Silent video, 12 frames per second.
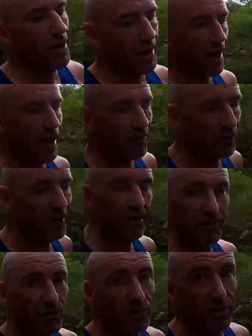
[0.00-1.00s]
and we'll give
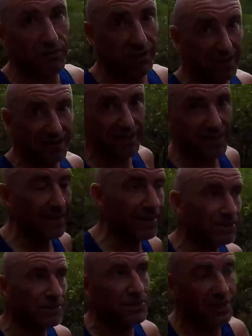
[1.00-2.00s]
you all the advice you need
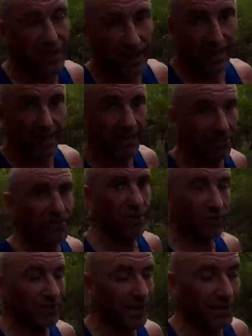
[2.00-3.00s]
to get here for your
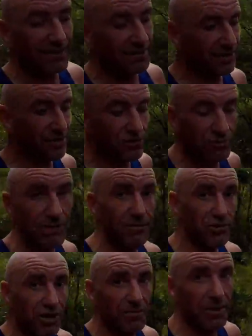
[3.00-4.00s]
next dream
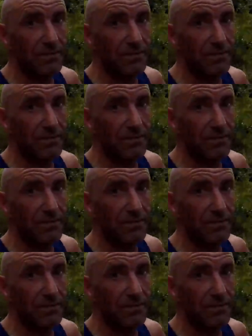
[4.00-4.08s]
trip.